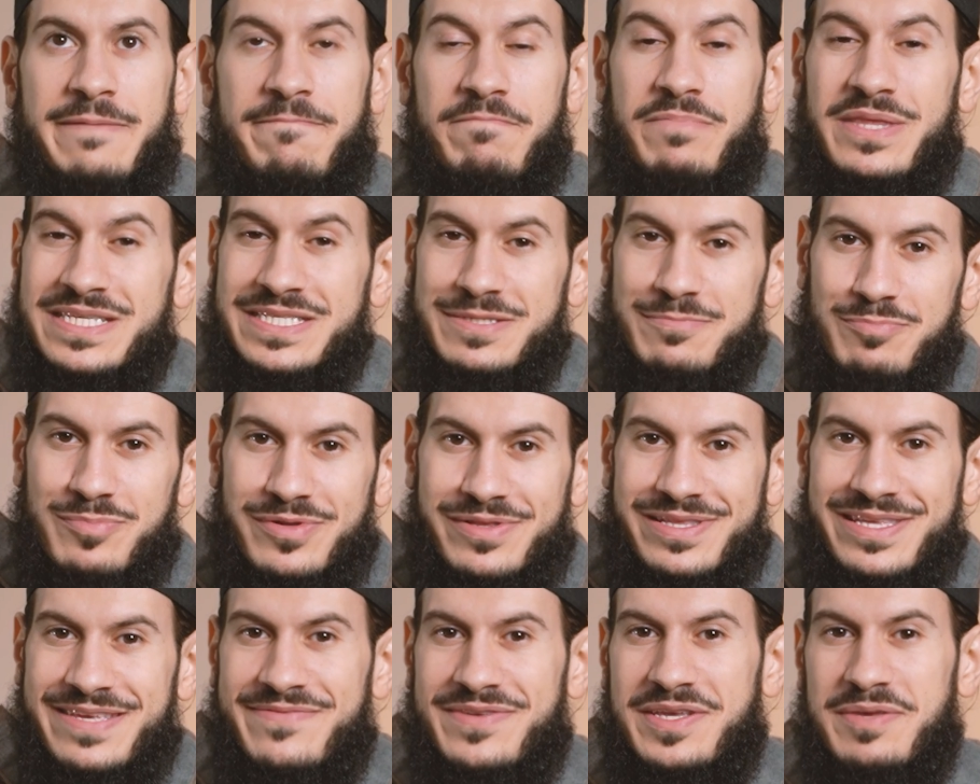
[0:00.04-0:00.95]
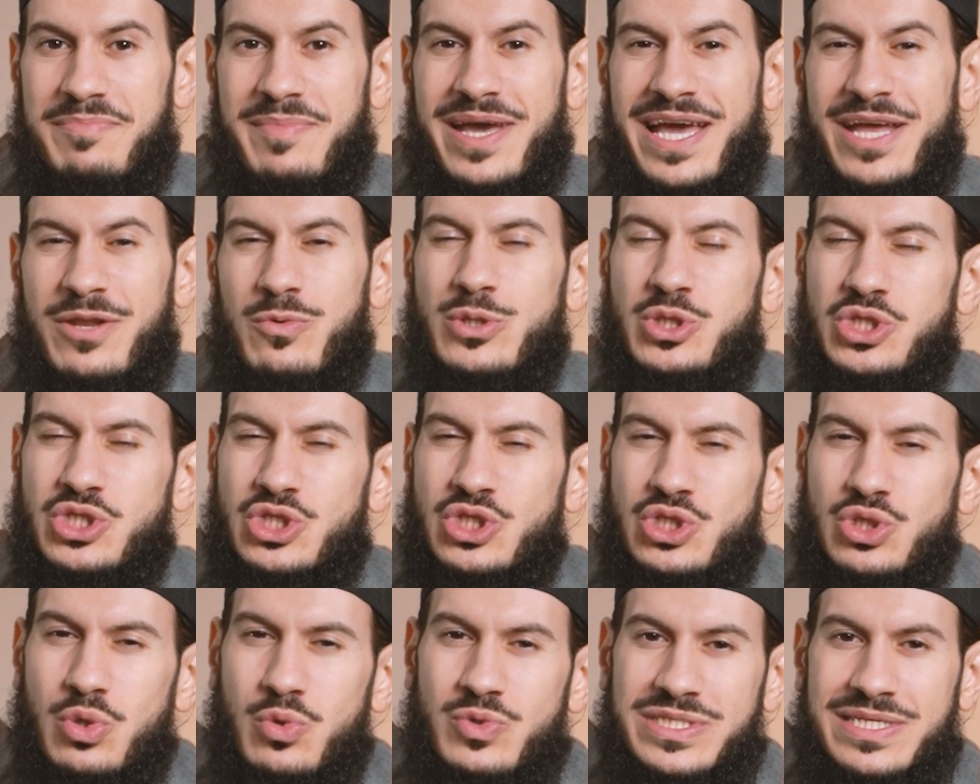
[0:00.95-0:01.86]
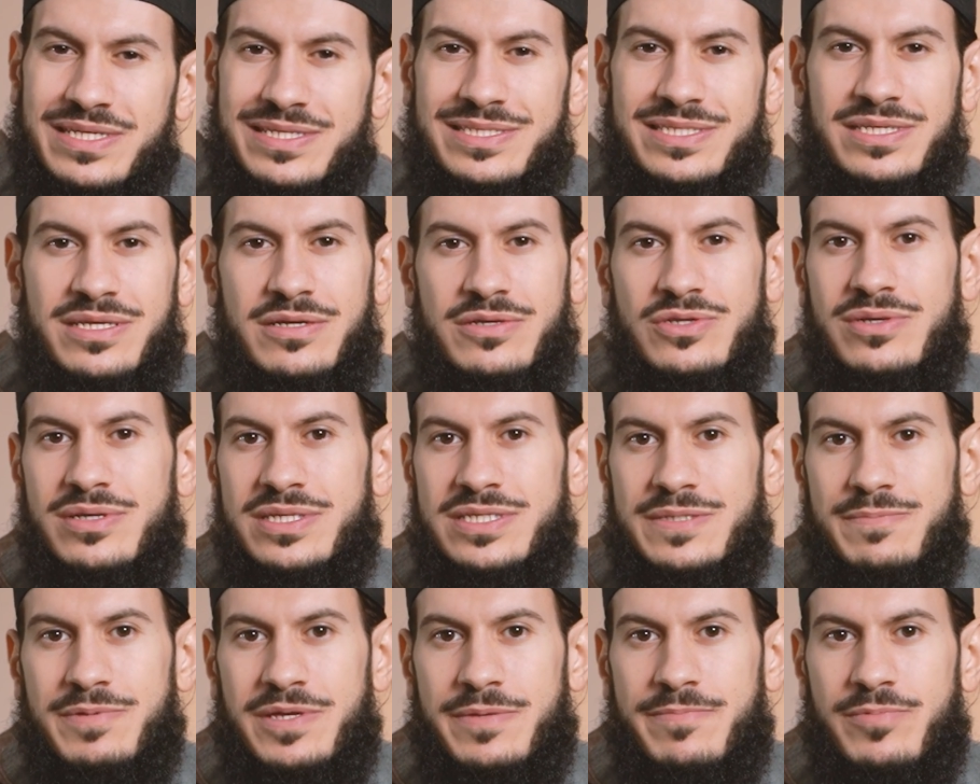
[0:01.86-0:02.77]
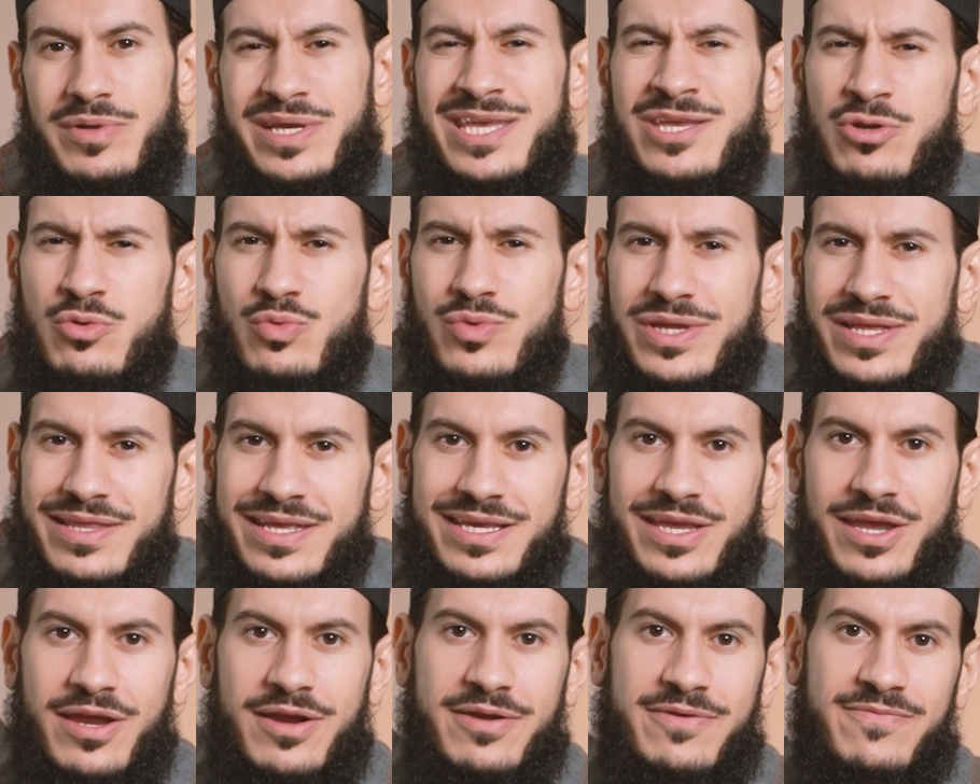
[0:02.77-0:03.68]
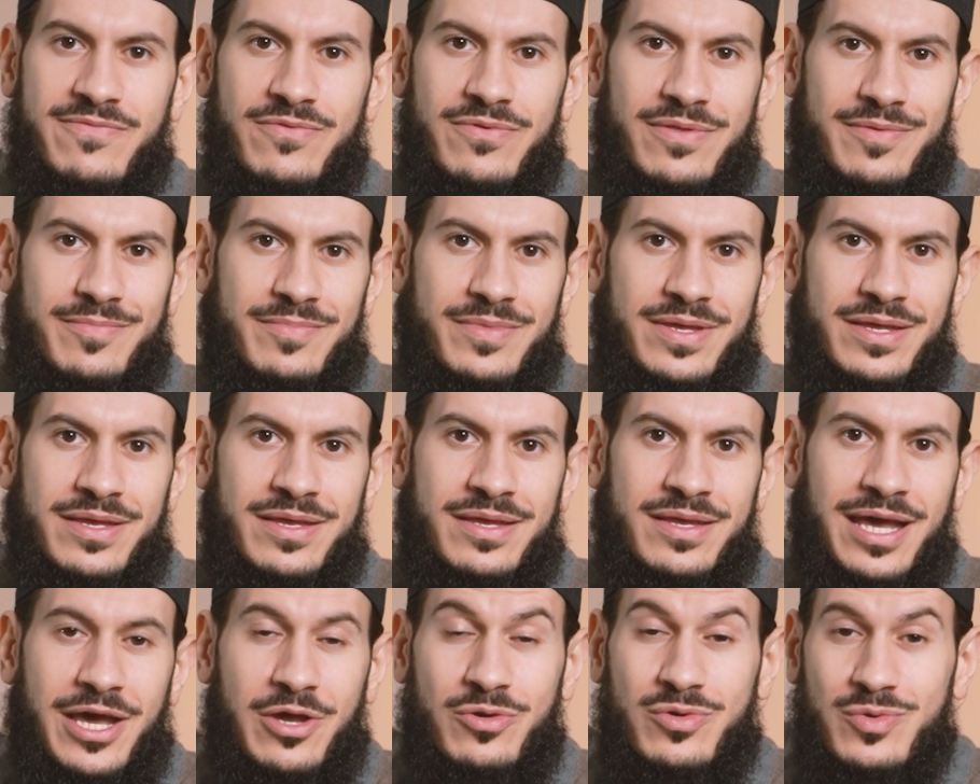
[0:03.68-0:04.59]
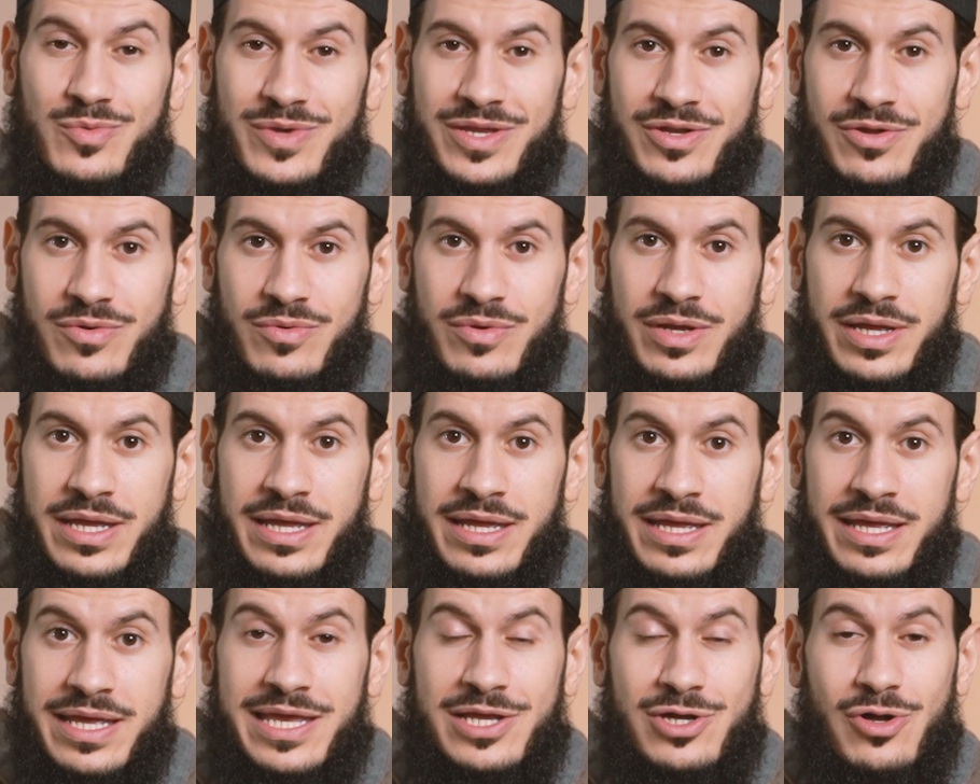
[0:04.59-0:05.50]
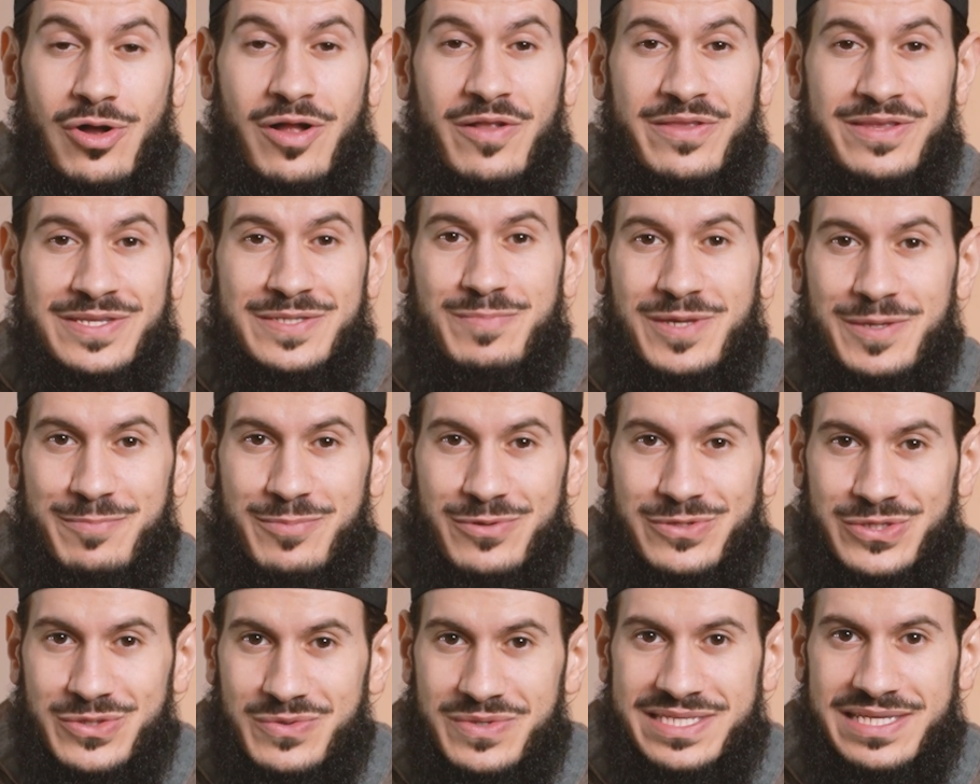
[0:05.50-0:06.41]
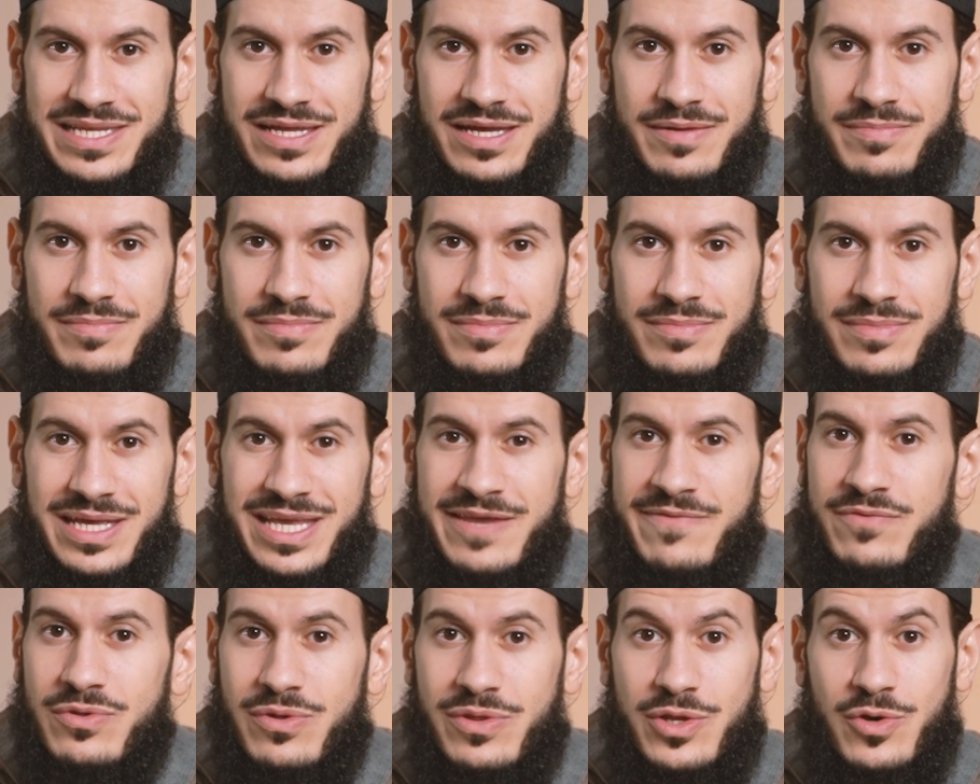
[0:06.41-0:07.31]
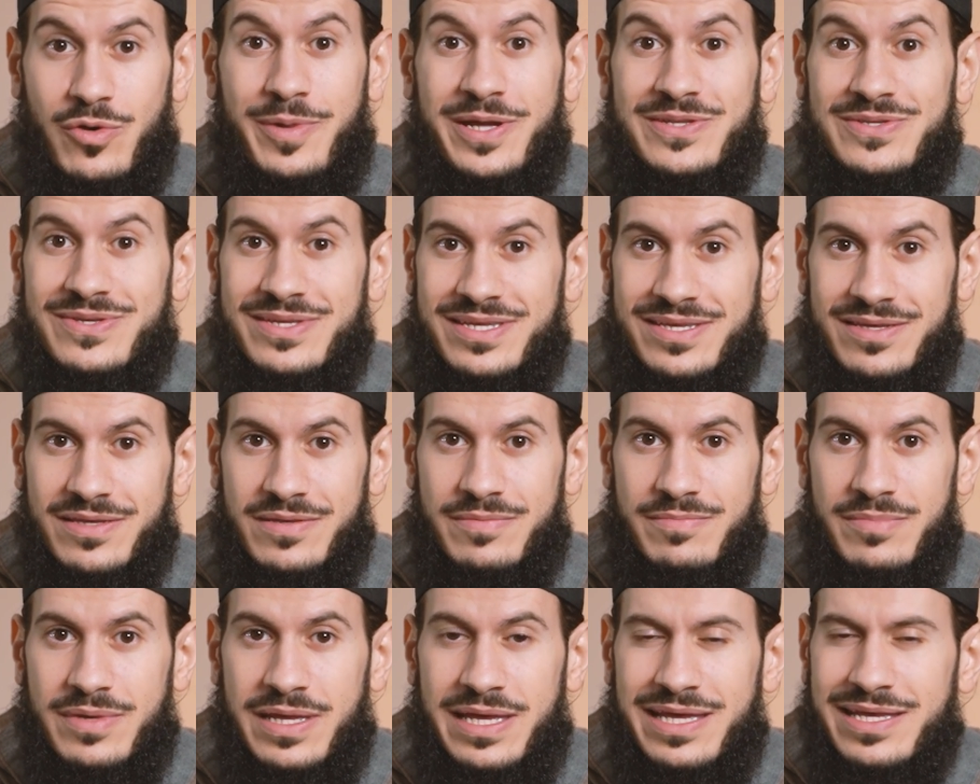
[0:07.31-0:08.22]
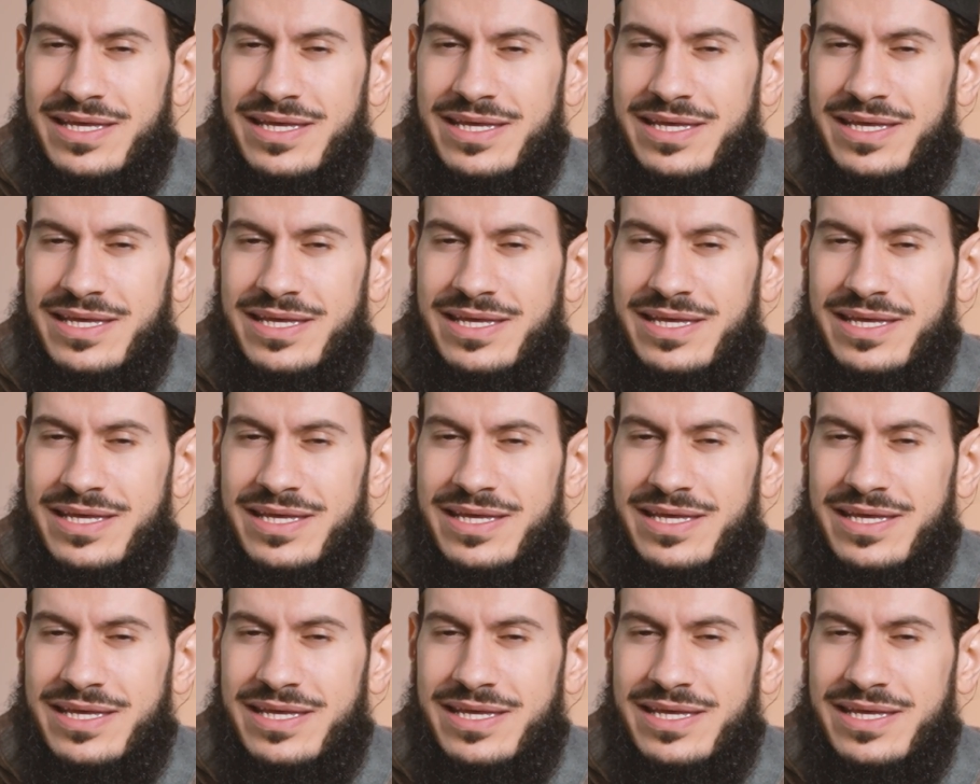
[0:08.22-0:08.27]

This believing man was so sincere to his people. He really cared for them. How do we know? He called his people to Islam, even though they're about to kill him.